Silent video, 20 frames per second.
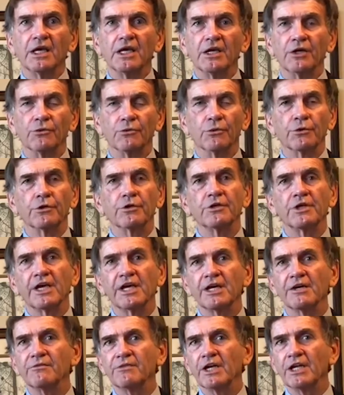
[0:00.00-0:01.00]
In order to
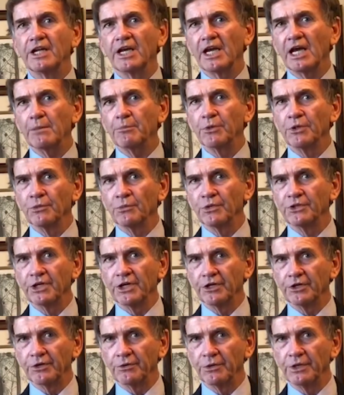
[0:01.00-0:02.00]
have that happen
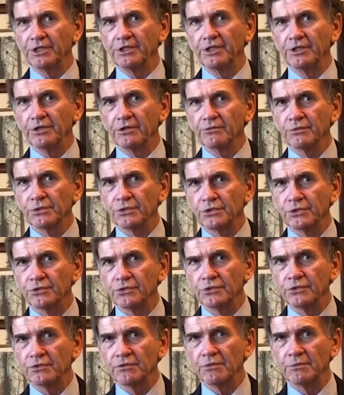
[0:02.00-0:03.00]
without a great deal of
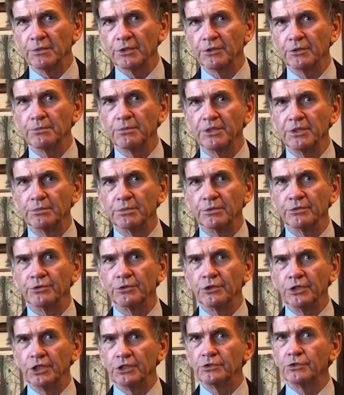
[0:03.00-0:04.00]
resistance from other people, you
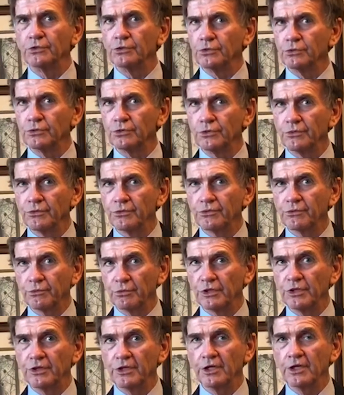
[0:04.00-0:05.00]
need to do two,
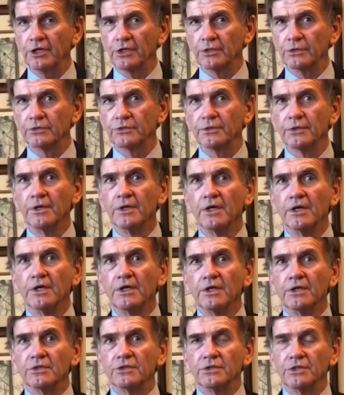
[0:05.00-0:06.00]
three things.
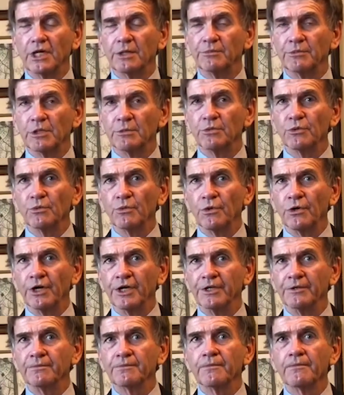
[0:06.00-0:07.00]
Step number one,
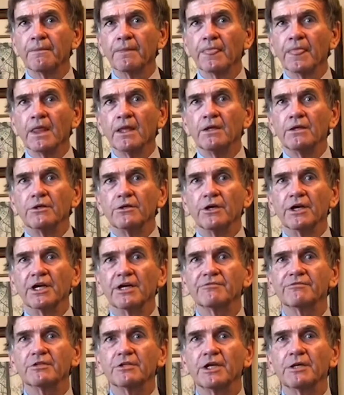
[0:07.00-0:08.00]
you have
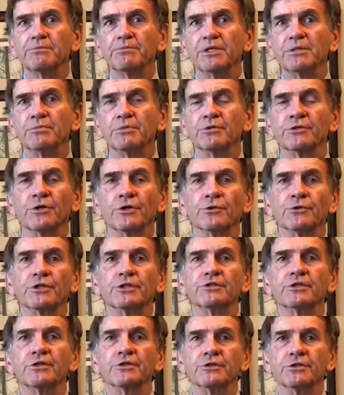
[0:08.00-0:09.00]
to let people know
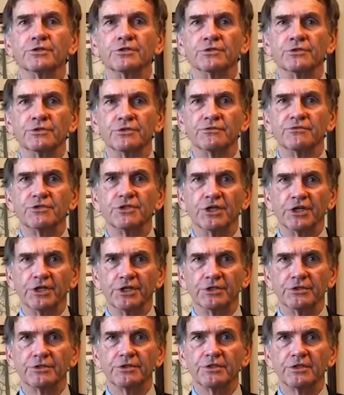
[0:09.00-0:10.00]
that conditions have
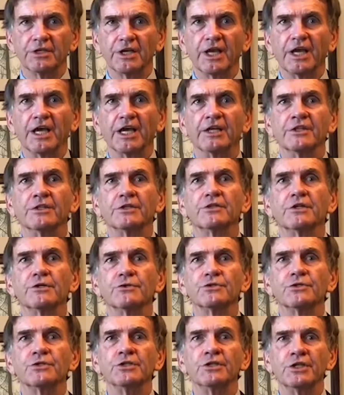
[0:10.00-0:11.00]
changed and that there's
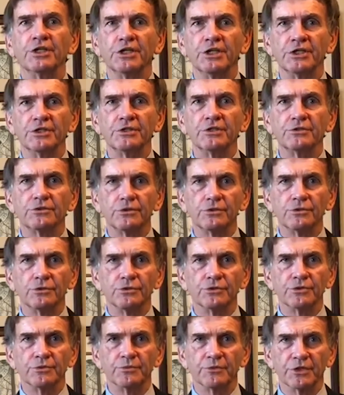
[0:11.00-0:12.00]
a need to do
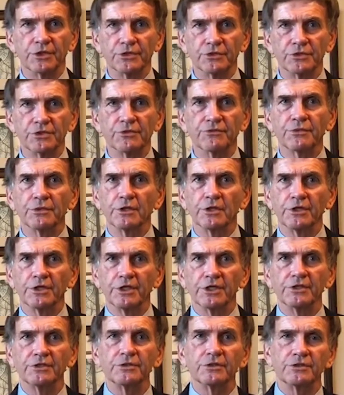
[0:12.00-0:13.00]
some things
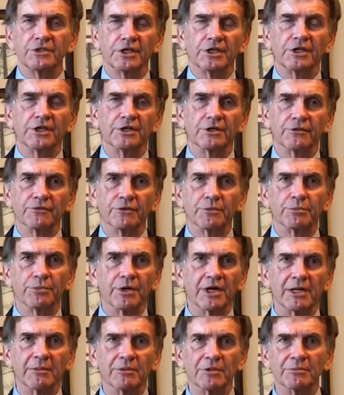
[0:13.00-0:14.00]
differently to take care of the
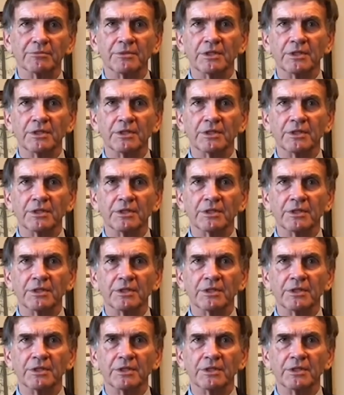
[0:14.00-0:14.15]
problem